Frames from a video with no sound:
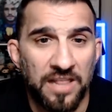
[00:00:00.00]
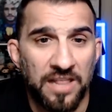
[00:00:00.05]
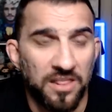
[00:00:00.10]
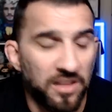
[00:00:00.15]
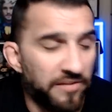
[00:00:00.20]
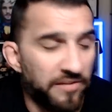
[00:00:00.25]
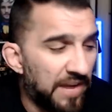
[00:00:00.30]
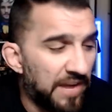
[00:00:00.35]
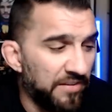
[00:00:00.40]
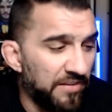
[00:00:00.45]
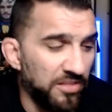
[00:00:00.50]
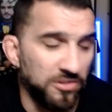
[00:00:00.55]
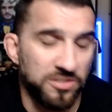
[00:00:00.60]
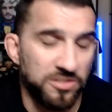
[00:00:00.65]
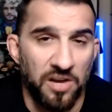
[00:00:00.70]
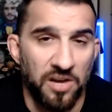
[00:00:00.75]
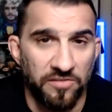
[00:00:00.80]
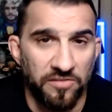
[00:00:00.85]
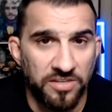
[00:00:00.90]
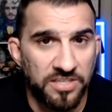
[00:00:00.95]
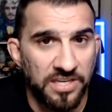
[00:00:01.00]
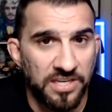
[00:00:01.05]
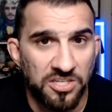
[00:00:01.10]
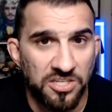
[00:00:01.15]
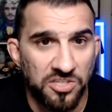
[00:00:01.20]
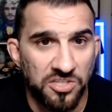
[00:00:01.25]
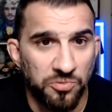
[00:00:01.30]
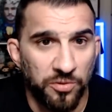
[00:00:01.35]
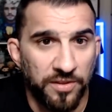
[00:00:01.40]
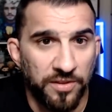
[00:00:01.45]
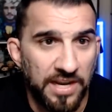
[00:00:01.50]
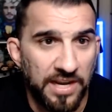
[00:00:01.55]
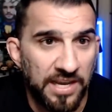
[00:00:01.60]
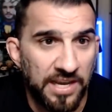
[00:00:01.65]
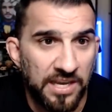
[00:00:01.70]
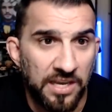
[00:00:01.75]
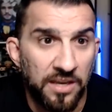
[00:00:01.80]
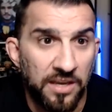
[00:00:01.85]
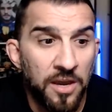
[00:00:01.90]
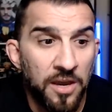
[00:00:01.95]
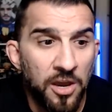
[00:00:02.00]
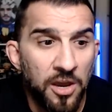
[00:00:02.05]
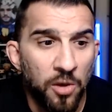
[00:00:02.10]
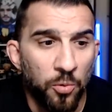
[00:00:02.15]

I love having those conversations with Nikki,